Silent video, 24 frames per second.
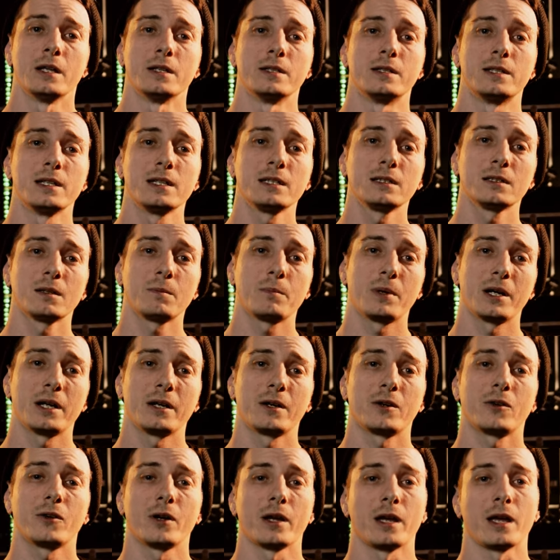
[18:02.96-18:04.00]
ding the
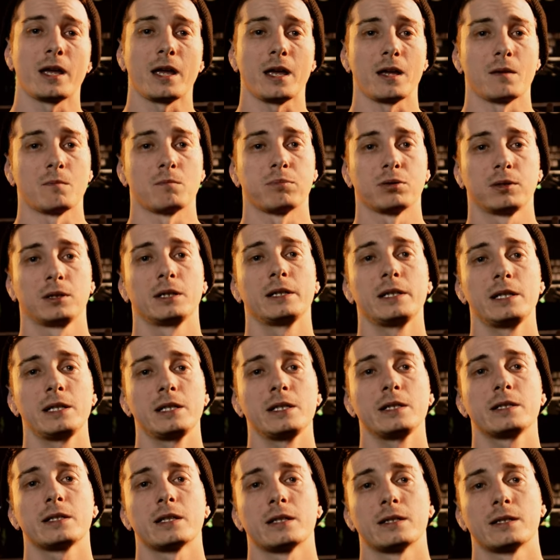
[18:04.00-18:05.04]
bell, and
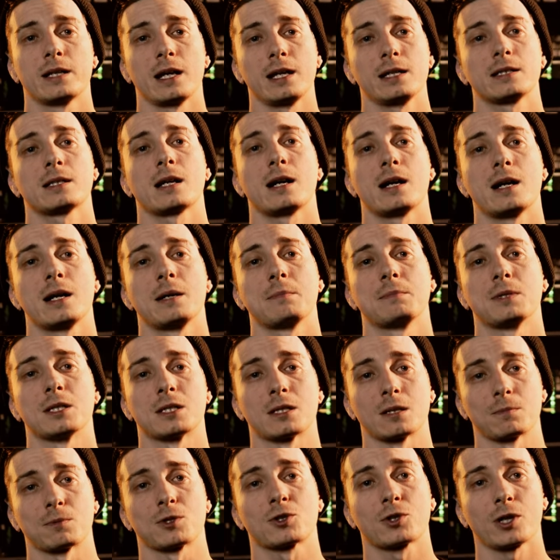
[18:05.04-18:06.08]
please take time to
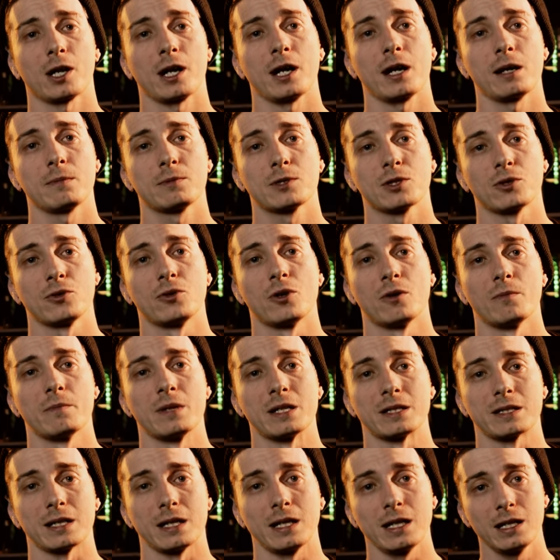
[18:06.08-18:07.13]
subscribe so you don't
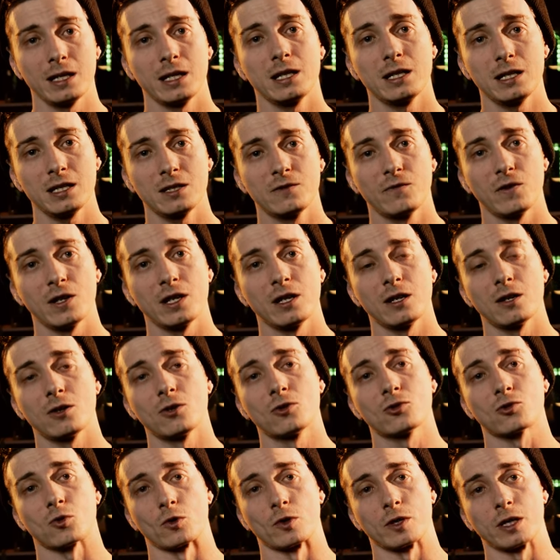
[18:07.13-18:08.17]
miss any of these
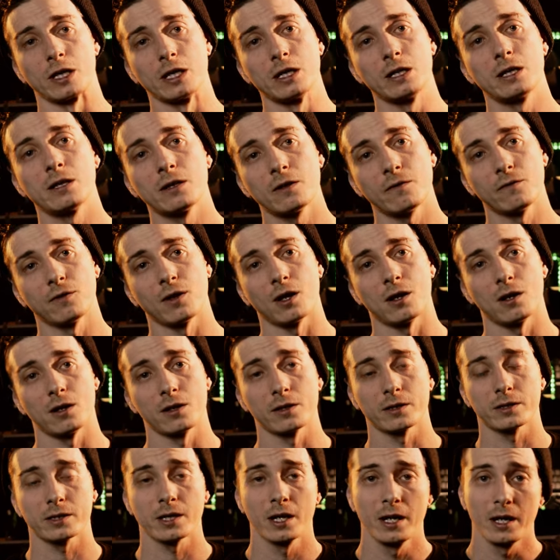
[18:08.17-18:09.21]
videos or any of the
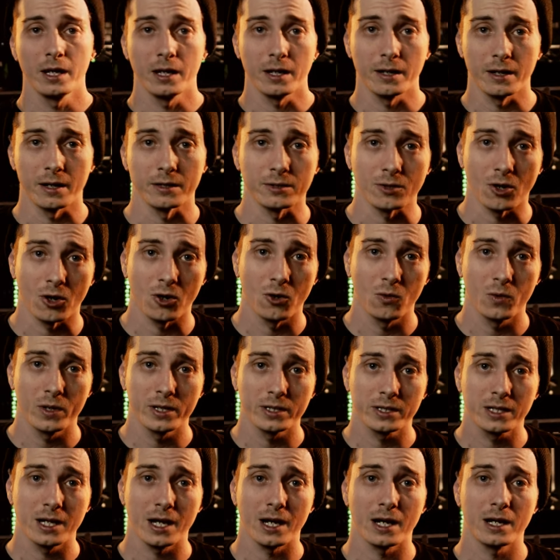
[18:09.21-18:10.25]
vlogs. And as
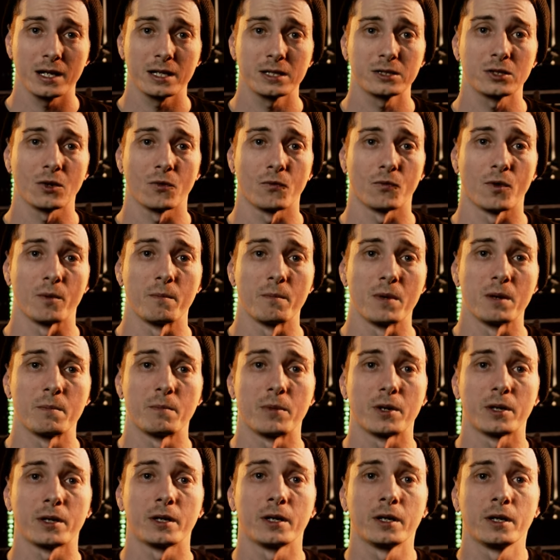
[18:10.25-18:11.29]
always, guys,
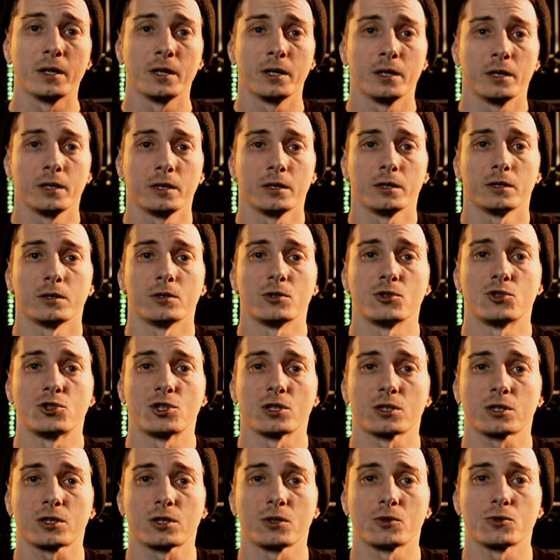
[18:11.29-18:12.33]
remember,
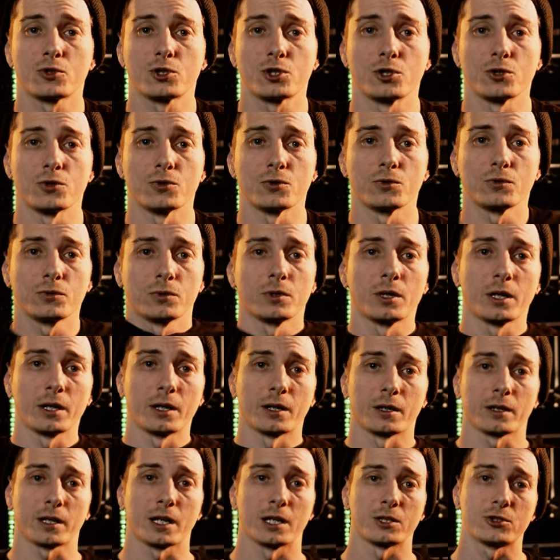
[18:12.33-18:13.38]
just go shoot, and
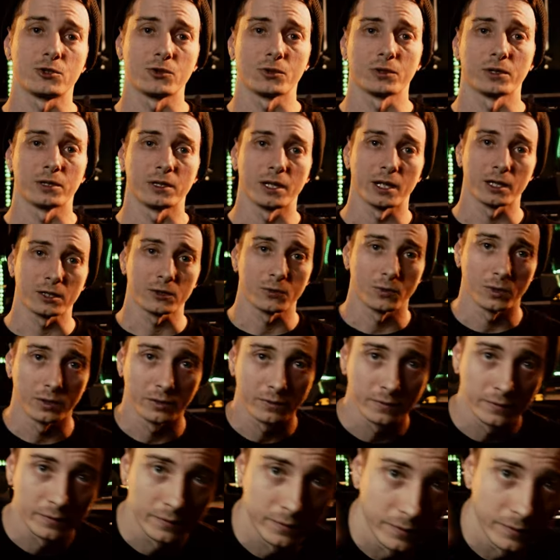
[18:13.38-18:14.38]
I'll catch you on the next one.